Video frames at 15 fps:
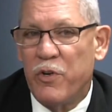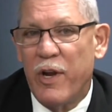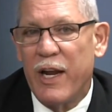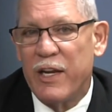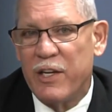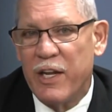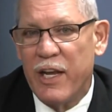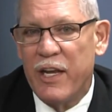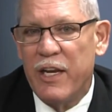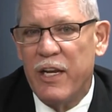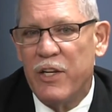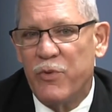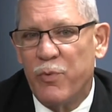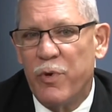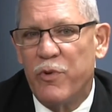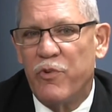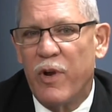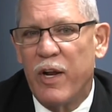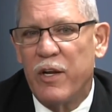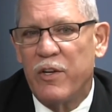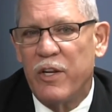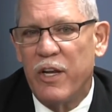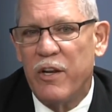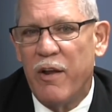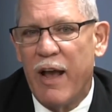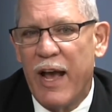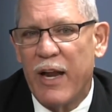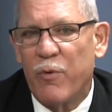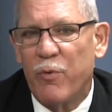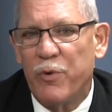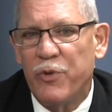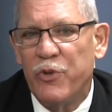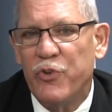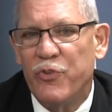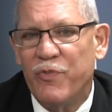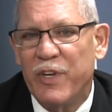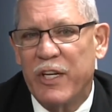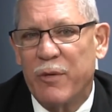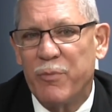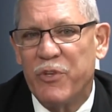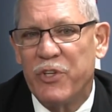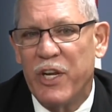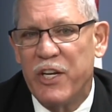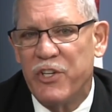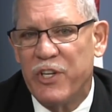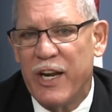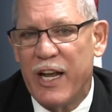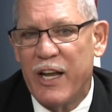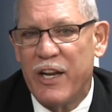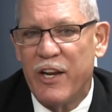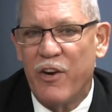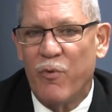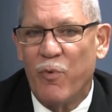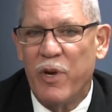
trying to tell you is we're trying to tell you how to reduce victimization out here.